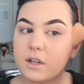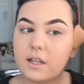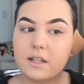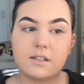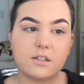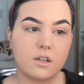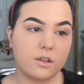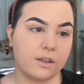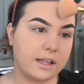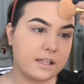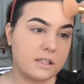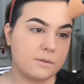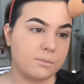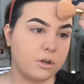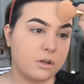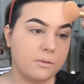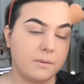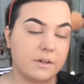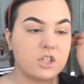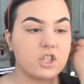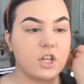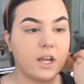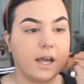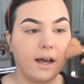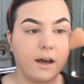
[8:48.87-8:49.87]
And so that's pretty
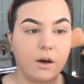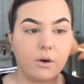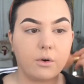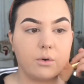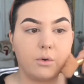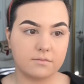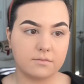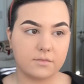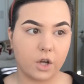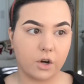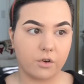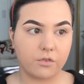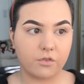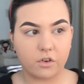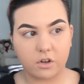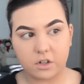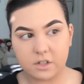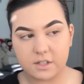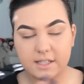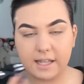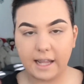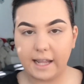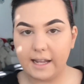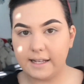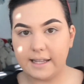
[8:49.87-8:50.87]
much how our
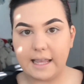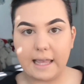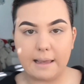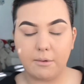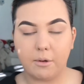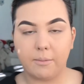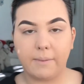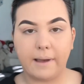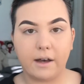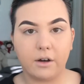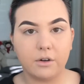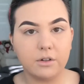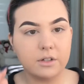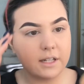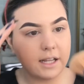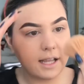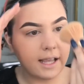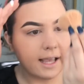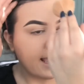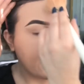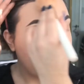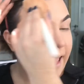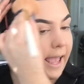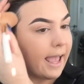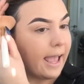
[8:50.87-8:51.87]
first date came about.
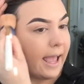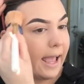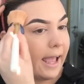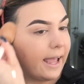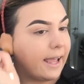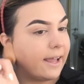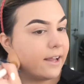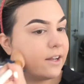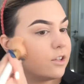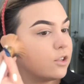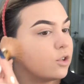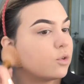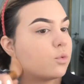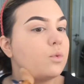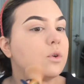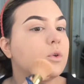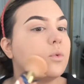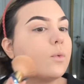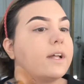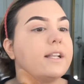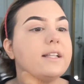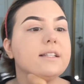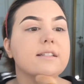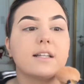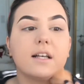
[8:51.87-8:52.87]
And we
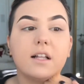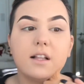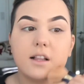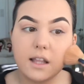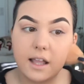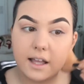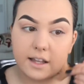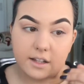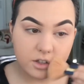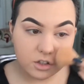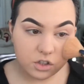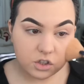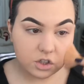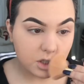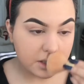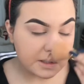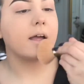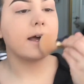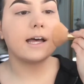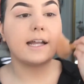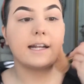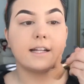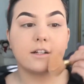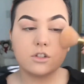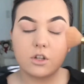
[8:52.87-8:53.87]
went to lunch
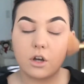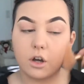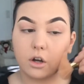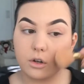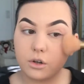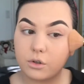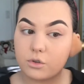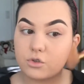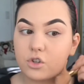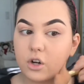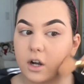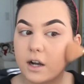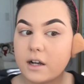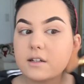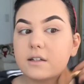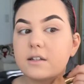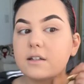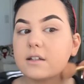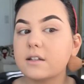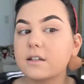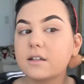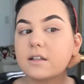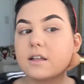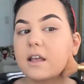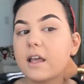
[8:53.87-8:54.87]
at a taco truck,
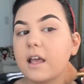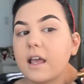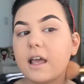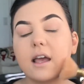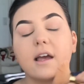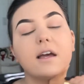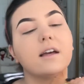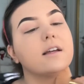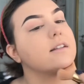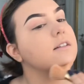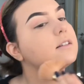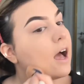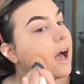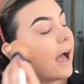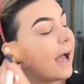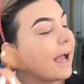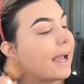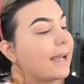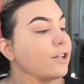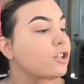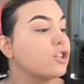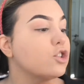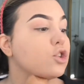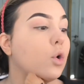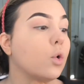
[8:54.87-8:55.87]
and I
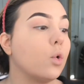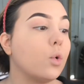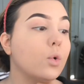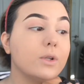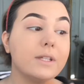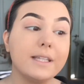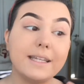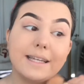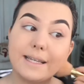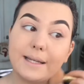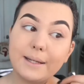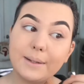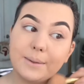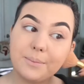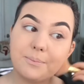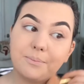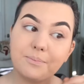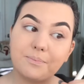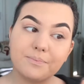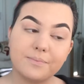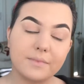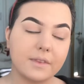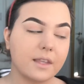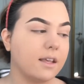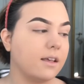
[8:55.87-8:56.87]
had told
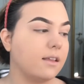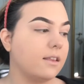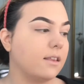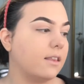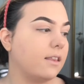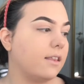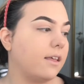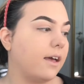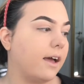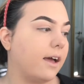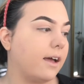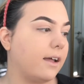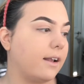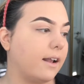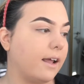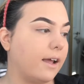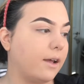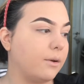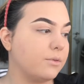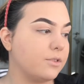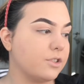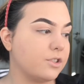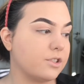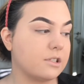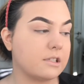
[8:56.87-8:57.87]
him that
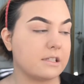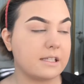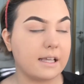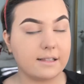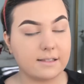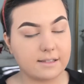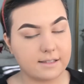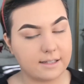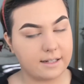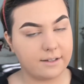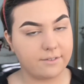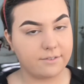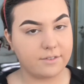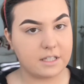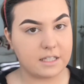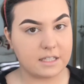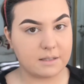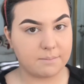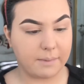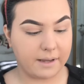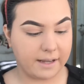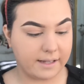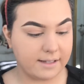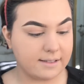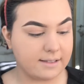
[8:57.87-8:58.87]
I was sensitive to
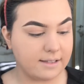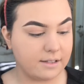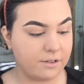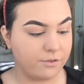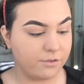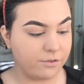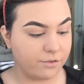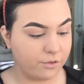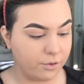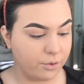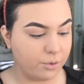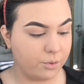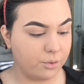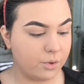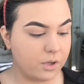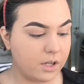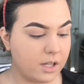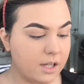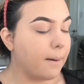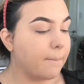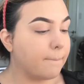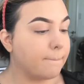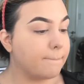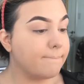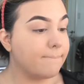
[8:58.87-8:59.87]
spicy
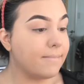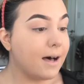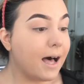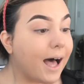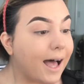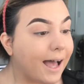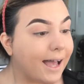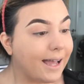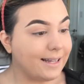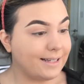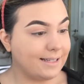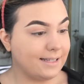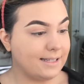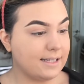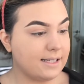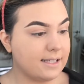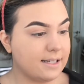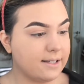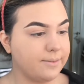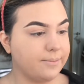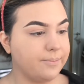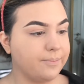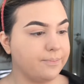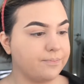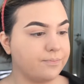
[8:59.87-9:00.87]
food,
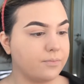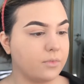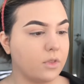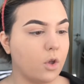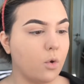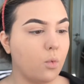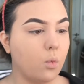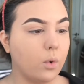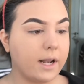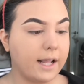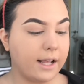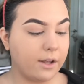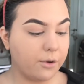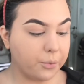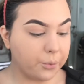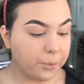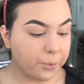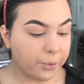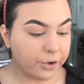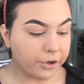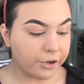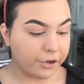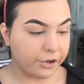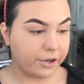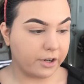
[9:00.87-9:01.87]
but what I
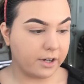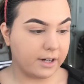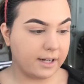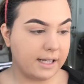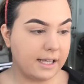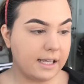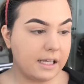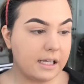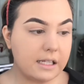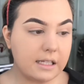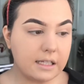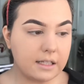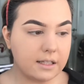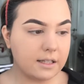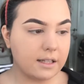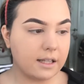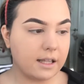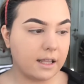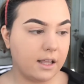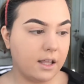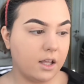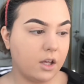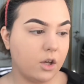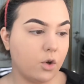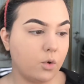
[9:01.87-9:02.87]
ordered, he didn't
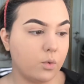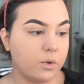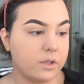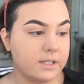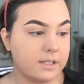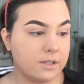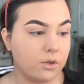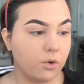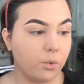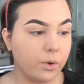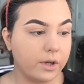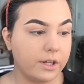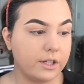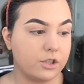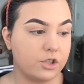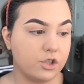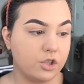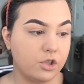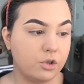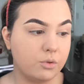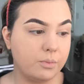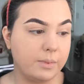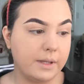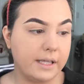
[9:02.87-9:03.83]
think was going to